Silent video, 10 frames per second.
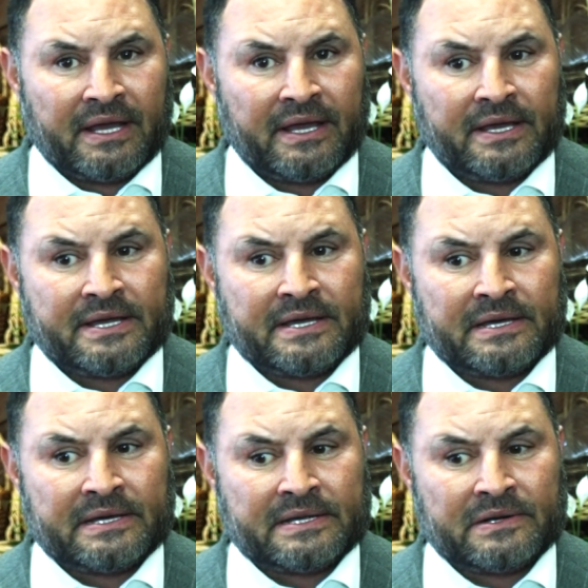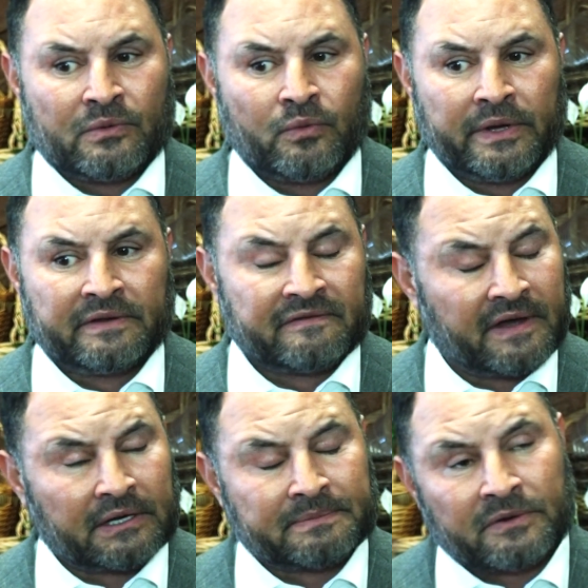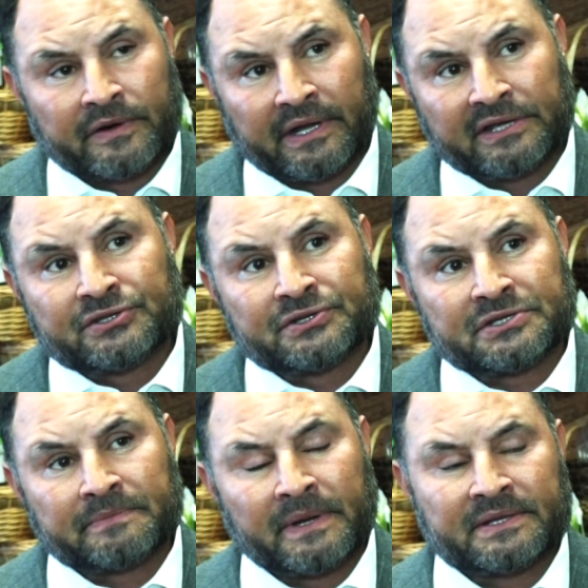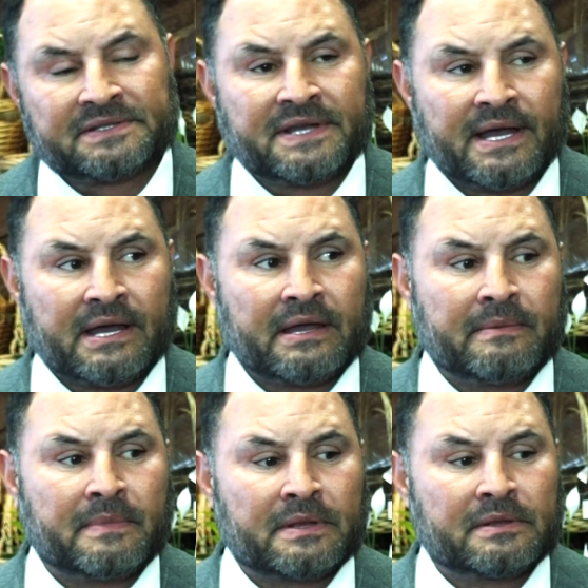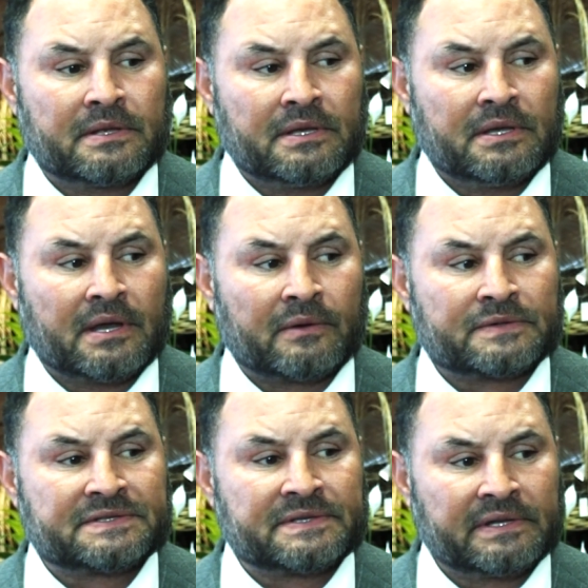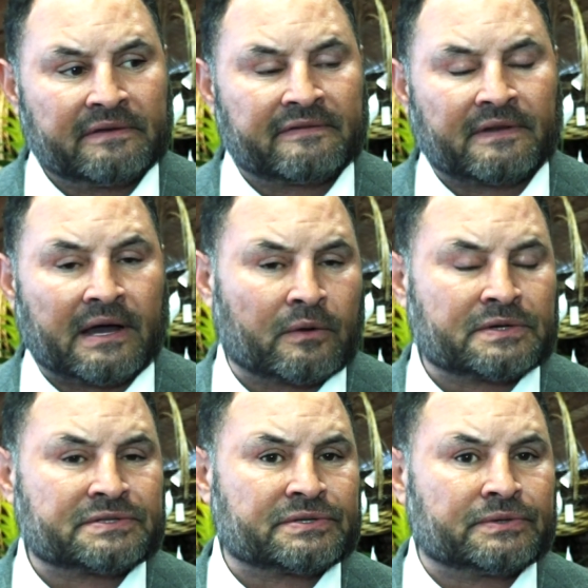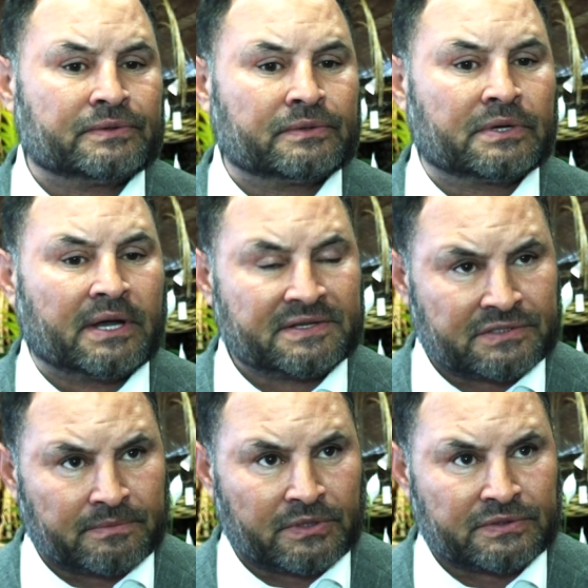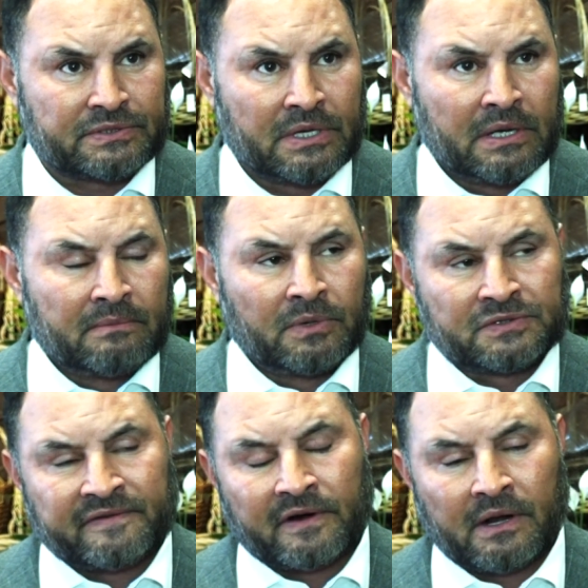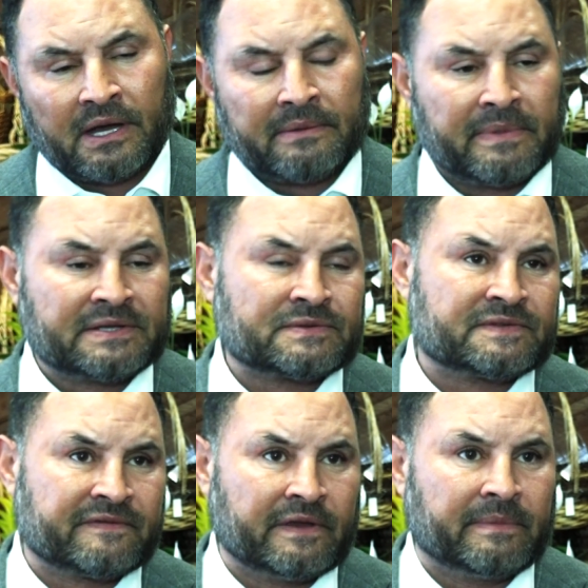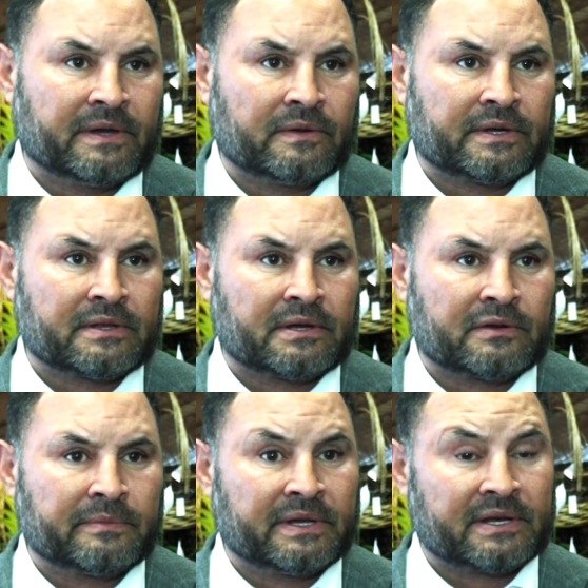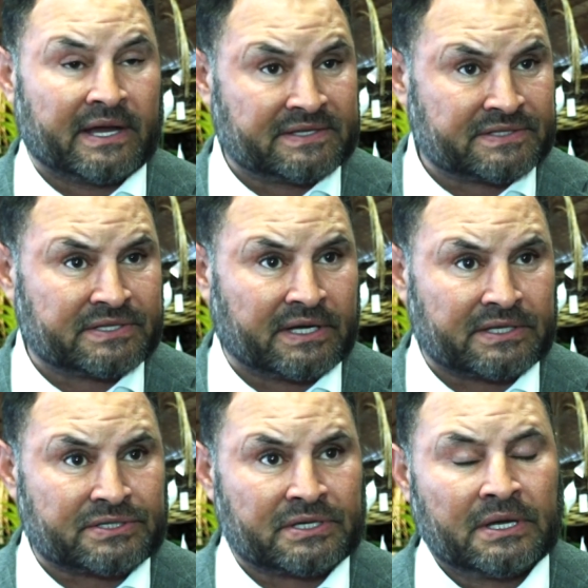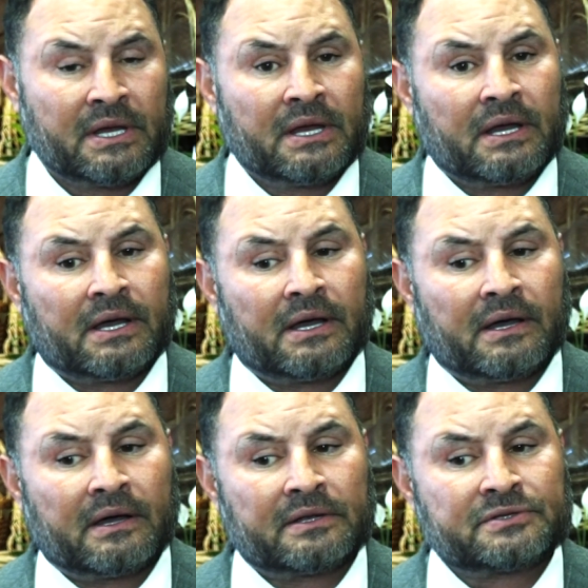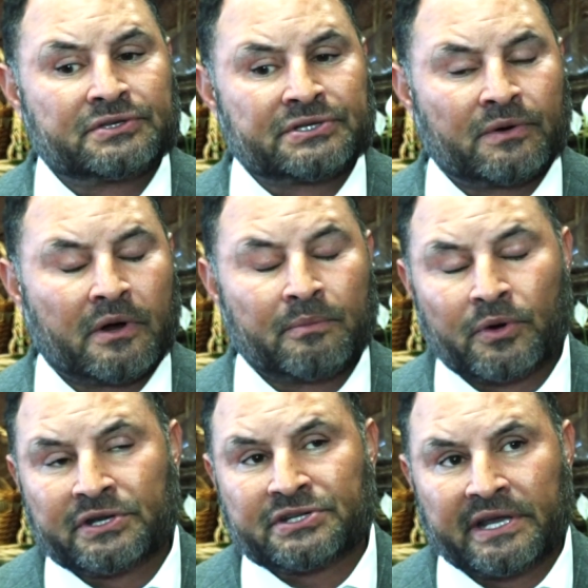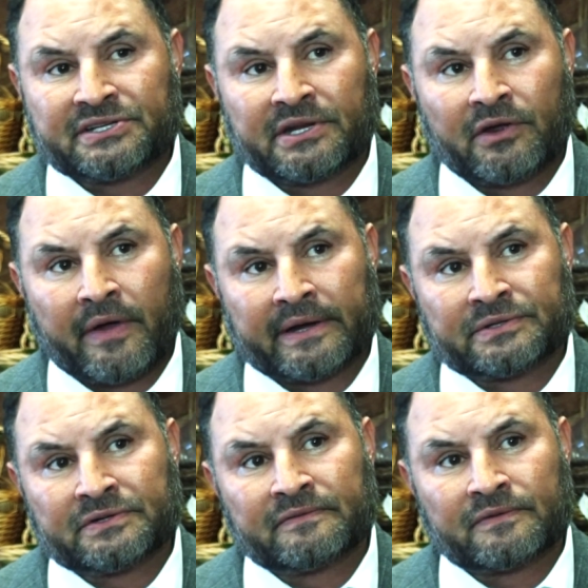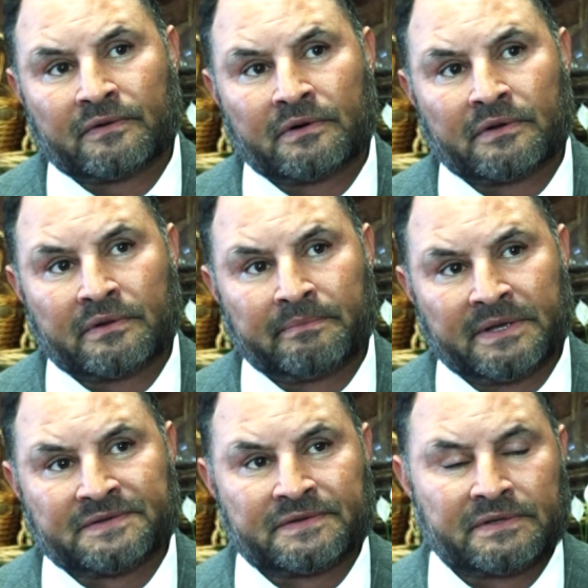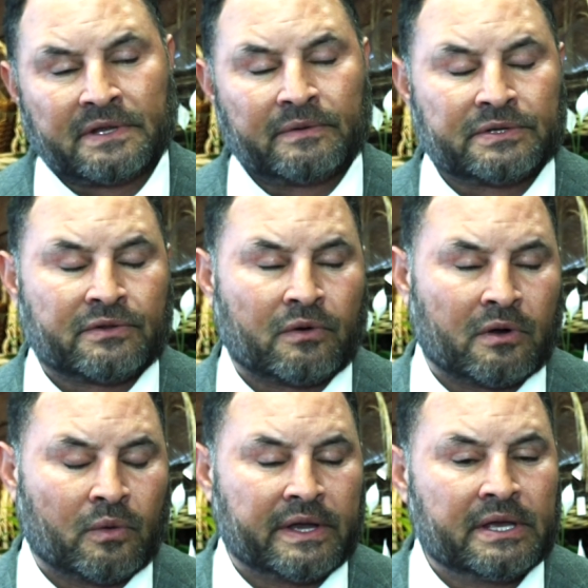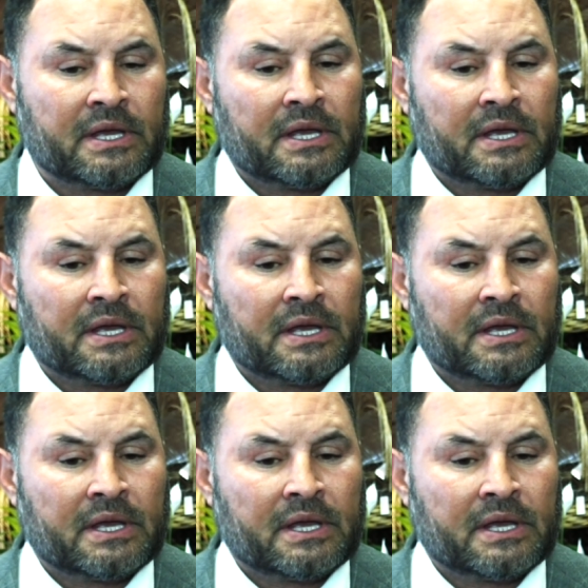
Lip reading: And we developed a relationship. At the time, I was sending flowers to customers. Most of our client base was female, and I thought it would be a nice touch to show our appreciation and gratitude for the business that they would throw our way.